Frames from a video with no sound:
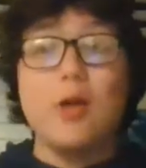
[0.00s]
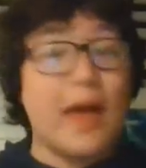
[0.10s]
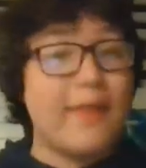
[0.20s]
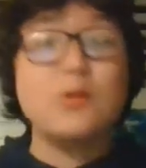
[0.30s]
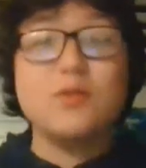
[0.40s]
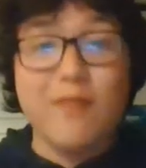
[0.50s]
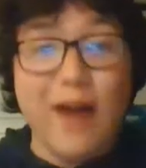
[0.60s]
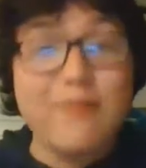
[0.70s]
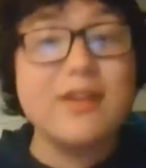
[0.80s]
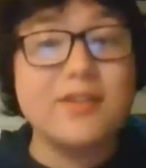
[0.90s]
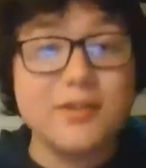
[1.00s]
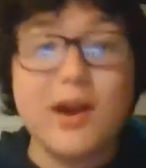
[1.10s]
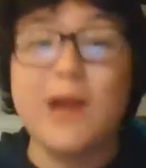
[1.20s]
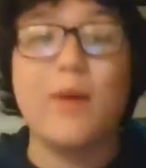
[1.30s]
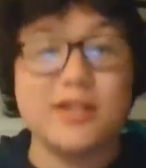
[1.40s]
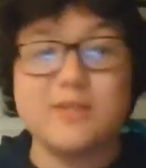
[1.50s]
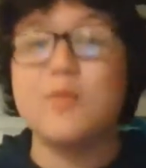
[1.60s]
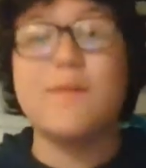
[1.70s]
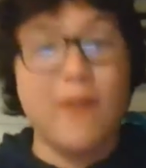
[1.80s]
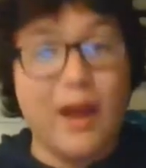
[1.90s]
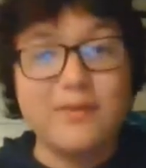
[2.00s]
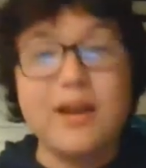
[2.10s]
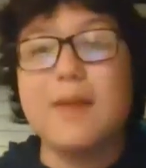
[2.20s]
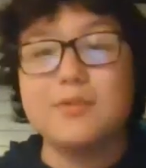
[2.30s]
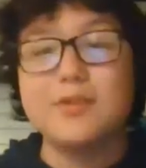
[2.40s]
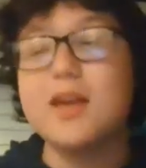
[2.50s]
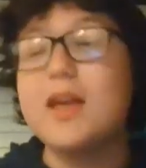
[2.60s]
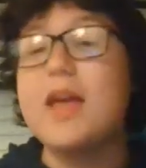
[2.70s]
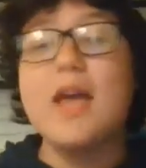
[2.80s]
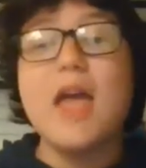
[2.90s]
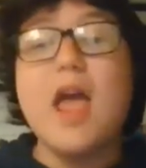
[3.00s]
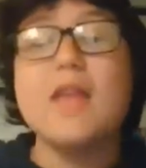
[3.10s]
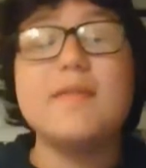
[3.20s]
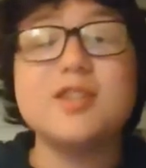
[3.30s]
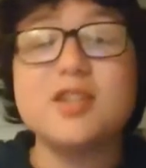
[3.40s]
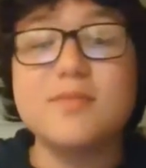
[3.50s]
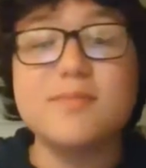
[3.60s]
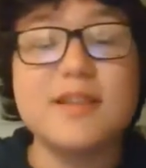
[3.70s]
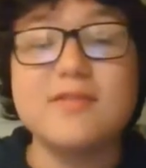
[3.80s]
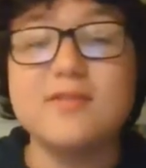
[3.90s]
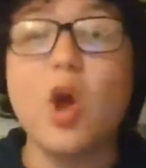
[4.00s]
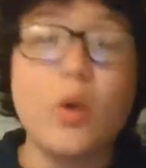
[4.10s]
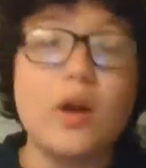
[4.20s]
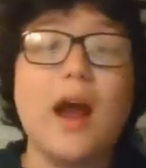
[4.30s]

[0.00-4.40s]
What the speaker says: I think it was 5 days in a row. I watched this movie 5 times, and this is so good.